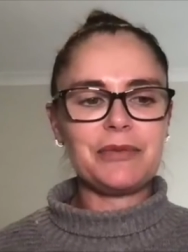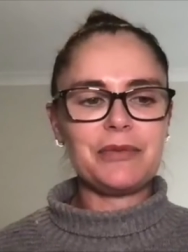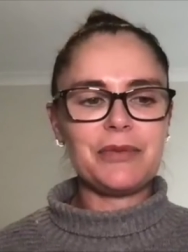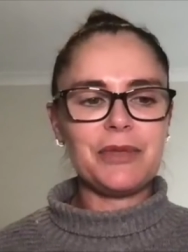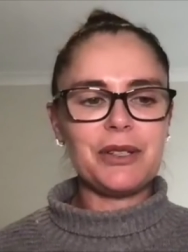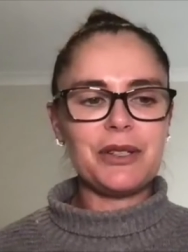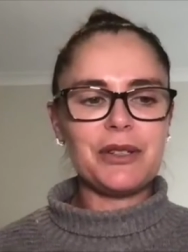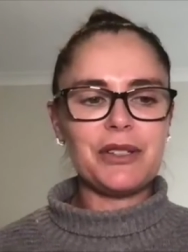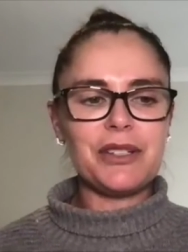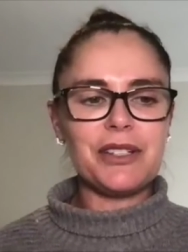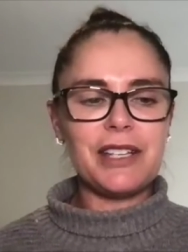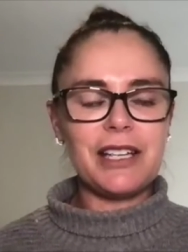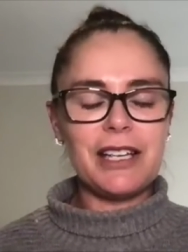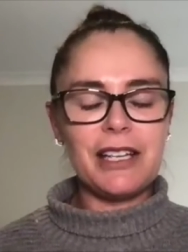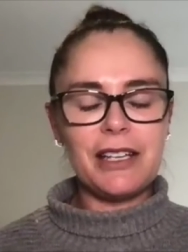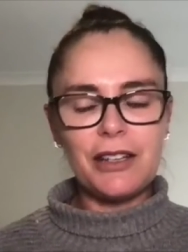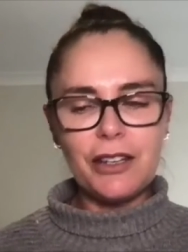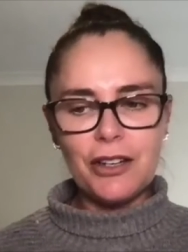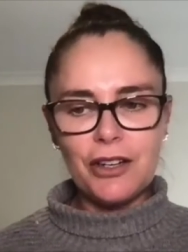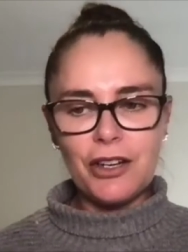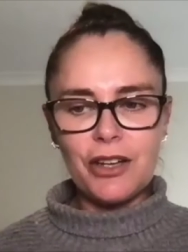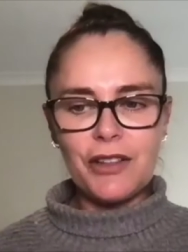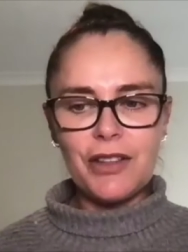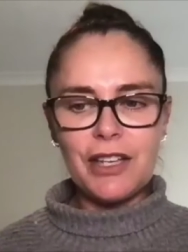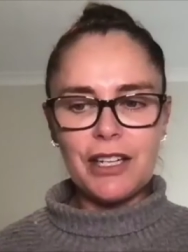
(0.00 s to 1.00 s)
because they're
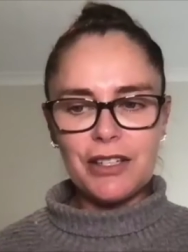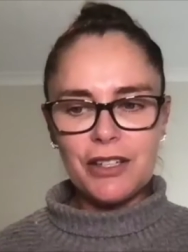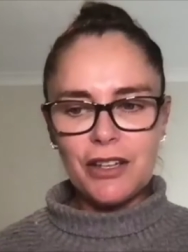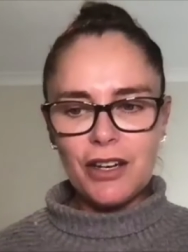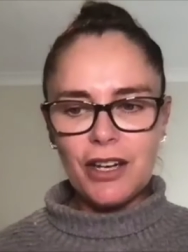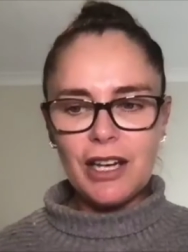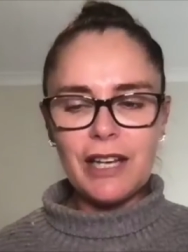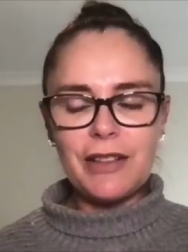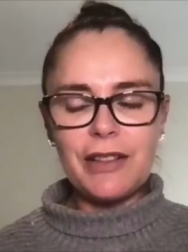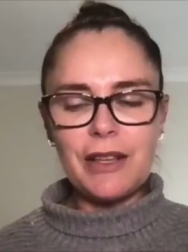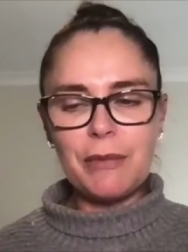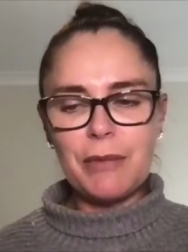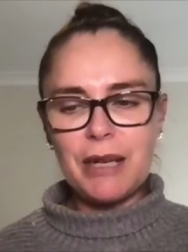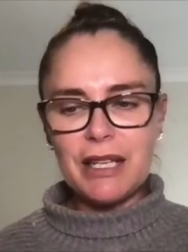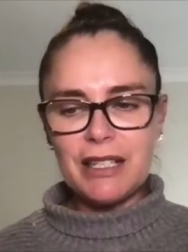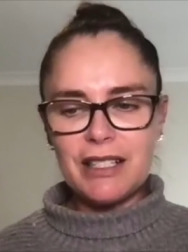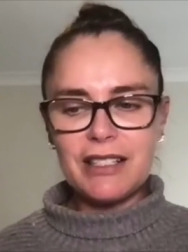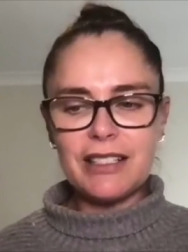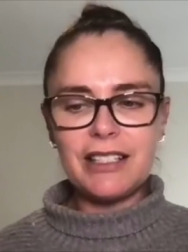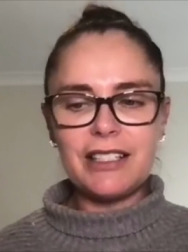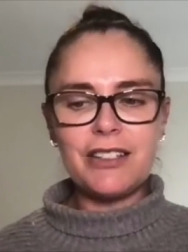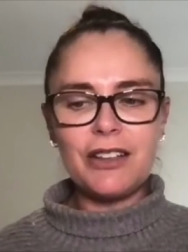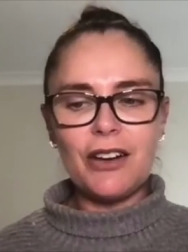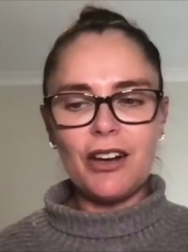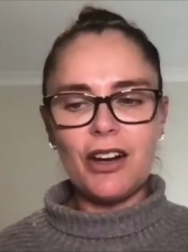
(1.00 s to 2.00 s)
tired, they're
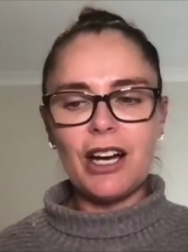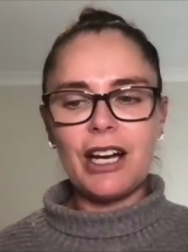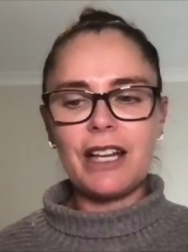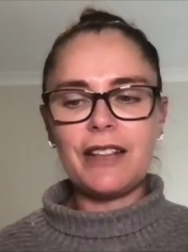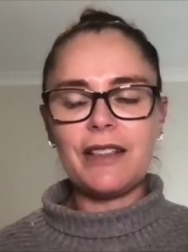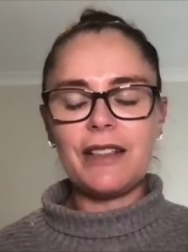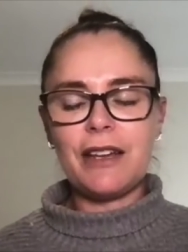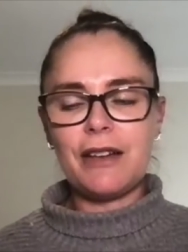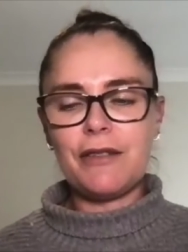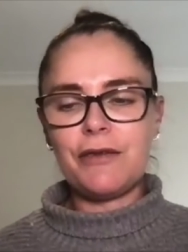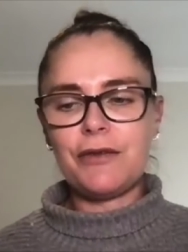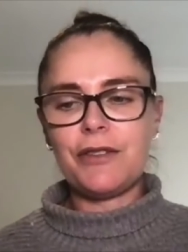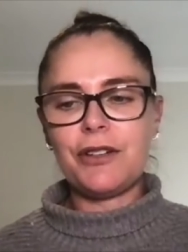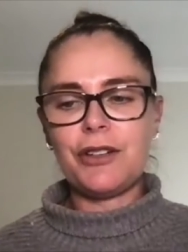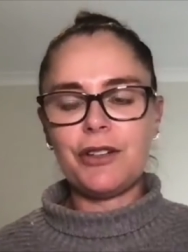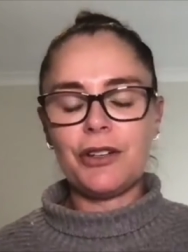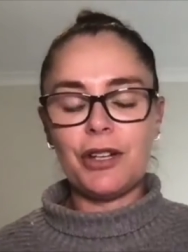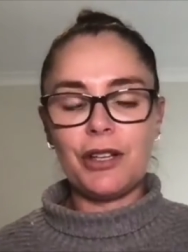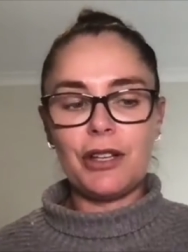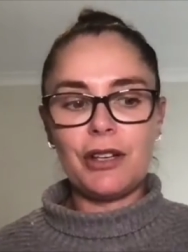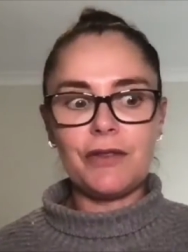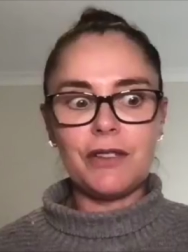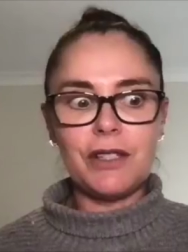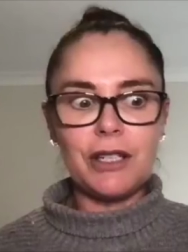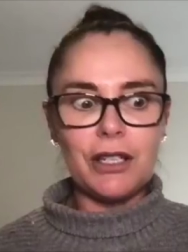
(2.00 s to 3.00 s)
mentally tired,
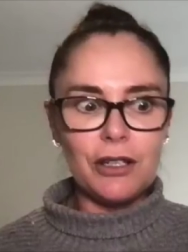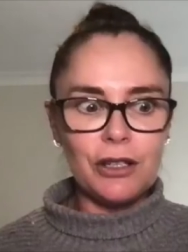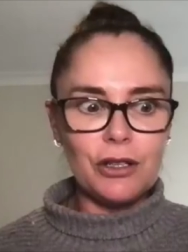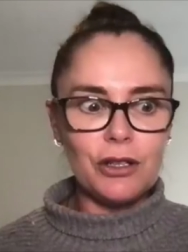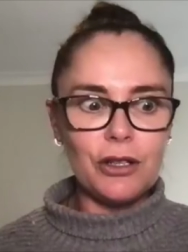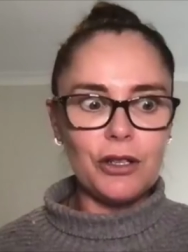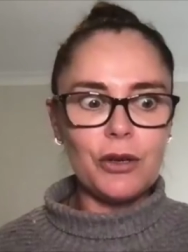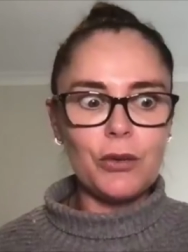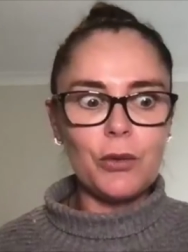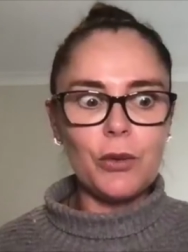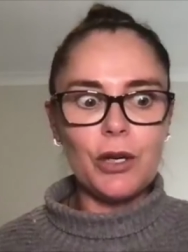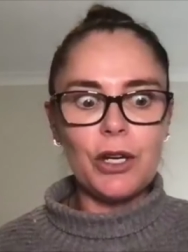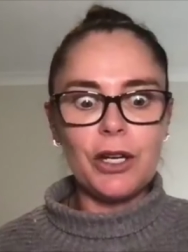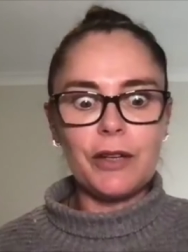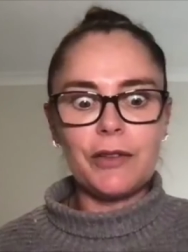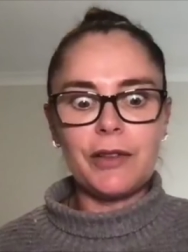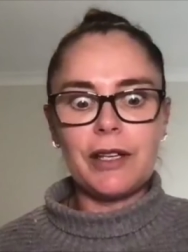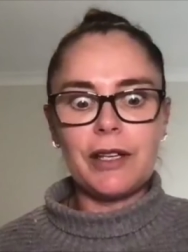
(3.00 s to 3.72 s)
they've done a lot of work,